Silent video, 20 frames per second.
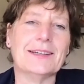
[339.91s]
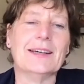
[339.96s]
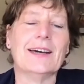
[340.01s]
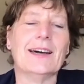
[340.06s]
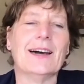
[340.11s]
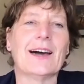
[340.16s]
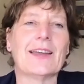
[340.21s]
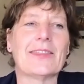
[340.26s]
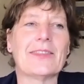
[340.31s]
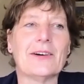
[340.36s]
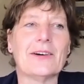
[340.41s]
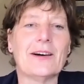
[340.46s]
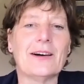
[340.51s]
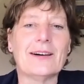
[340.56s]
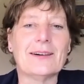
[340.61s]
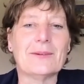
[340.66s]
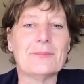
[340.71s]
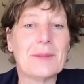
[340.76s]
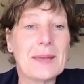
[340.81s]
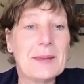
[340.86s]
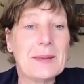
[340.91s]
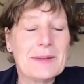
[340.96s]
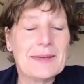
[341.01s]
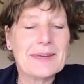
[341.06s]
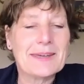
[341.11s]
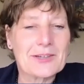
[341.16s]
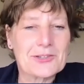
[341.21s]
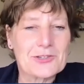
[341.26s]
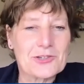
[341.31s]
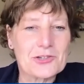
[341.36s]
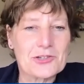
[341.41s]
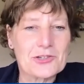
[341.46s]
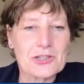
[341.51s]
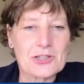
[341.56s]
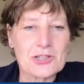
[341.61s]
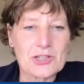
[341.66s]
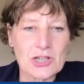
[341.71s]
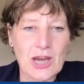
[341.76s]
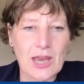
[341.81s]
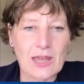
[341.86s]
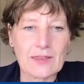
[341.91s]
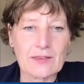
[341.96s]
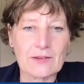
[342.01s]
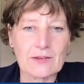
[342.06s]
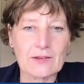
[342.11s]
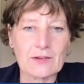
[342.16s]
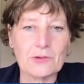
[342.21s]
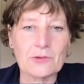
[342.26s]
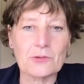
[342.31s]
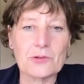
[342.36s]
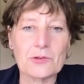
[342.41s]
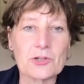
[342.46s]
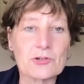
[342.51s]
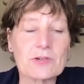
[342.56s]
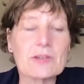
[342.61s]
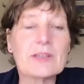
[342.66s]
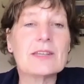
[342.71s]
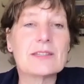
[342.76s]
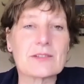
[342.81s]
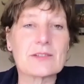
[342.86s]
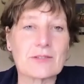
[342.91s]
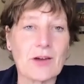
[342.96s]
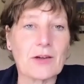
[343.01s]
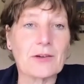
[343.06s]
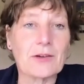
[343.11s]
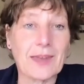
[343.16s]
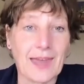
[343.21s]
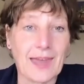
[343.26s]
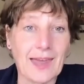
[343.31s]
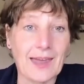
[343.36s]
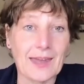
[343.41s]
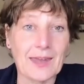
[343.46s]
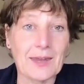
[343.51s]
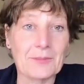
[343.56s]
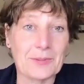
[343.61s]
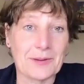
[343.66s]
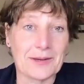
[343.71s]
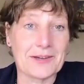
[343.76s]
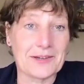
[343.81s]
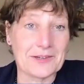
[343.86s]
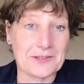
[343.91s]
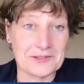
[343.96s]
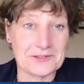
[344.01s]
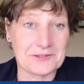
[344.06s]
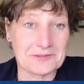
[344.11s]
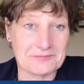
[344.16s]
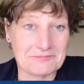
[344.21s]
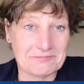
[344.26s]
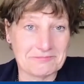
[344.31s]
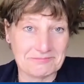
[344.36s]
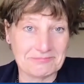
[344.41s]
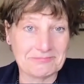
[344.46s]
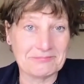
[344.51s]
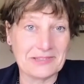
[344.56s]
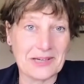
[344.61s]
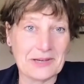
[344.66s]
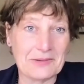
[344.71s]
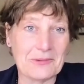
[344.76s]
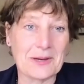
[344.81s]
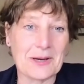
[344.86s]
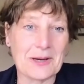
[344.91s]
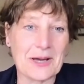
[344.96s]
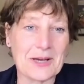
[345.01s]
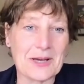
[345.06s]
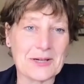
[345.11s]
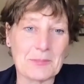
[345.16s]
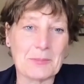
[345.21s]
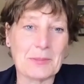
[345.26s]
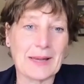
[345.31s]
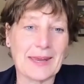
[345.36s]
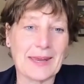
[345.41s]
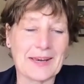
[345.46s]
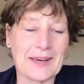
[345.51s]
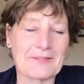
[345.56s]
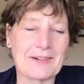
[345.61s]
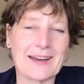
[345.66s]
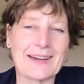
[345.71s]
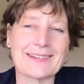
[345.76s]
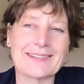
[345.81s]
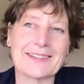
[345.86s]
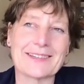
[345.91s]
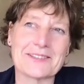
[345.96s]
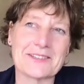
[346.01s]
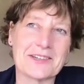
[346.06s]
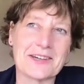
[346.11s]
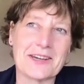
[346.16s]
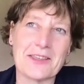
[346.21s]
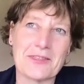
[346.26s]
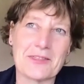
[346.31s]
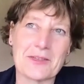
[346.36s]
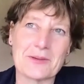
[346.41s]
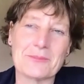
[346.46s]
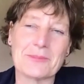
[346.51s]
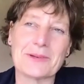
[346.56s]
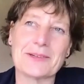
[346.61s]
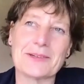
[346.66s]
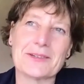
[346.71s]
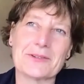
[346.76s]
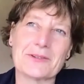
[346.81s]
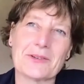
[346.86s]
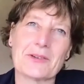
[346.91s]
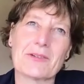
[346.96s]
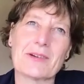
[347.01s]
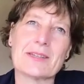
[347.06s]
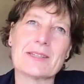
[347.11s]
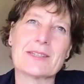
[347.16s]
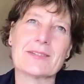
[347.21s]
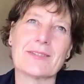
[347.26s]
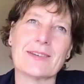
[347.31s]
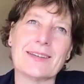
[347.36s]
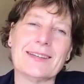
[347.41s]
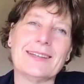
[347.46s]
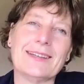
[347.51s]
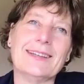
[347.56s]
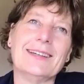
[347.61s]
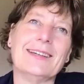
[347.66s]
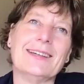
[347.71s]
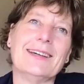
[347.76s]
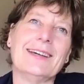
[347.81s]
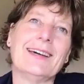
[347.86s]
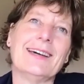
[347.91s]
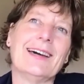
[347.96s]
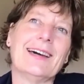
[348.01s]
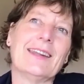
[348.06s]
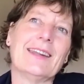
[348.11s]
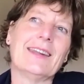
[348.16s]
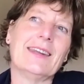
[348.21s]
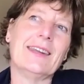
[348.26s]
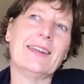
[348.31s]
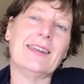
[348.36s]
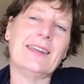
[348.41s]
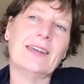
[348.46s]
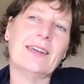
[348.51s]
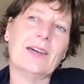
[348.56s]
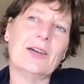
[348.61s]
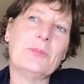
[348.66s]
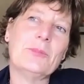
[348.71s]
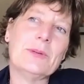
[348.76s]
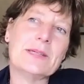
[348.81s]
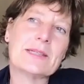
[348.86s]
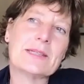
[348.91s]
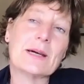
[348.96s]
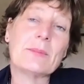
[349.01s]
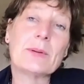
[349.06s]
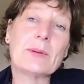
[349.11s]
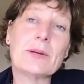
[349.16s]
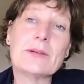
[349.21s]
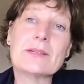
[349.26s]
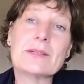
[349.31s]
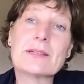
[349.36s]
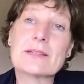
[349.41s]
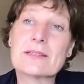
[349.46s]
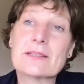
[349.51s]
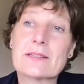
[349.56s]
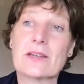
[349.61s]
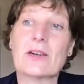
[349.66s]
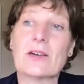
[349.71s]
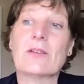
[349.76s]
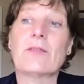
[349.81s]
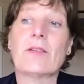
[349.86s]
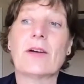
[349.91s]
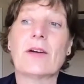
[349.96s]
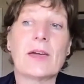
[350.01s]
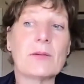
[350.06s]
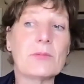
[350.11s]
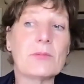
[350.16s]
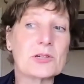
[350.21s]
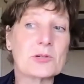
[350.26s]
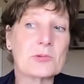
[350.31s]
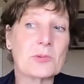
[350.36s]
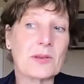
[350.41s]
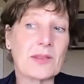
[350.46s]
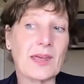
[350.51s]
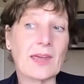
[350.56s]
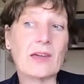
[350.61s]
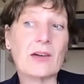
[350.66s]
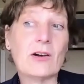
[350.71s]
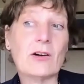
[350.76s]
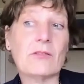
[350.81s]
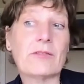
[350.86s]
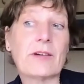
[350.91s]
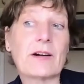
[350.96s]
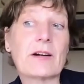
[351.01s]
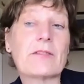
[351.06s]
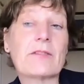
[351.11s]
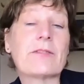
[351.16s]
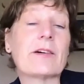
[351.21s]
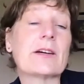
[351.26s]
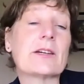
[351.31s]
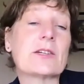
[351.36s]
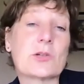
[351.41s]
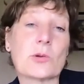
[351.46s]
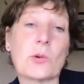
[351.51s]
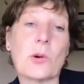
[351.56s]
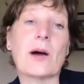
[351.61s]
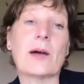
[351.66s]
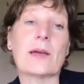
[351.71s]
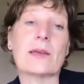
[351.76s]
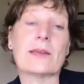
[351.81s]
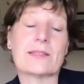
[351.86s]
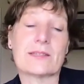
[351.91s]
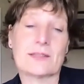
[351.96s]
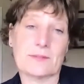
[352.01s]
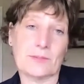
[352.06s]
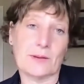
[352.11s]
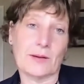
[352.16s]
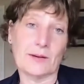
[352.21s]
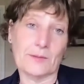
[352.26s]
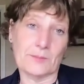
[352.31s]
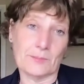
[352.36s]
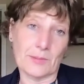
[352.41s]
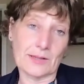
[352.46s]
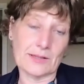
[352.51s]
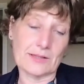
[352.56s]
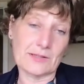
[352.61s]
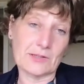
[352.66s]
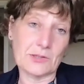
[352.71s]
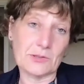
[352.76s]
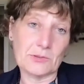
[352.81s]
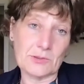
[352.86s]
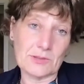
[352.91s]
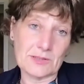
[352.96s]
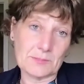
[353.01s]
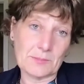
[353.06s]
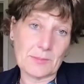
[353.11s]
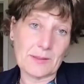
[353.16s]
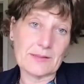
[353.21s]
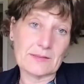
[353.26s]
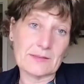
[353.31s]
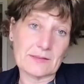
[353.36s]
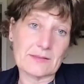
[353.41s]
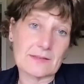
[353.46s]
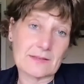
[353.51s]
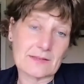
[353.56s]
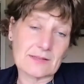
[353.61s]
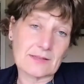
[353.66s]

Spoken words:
I thought, oh, maybe I should just check all the trees are okay, because, you know, we're going to be playing around underneath them and all the rest of it. And the OPW did a survey, which we then got verified twice by 2 independent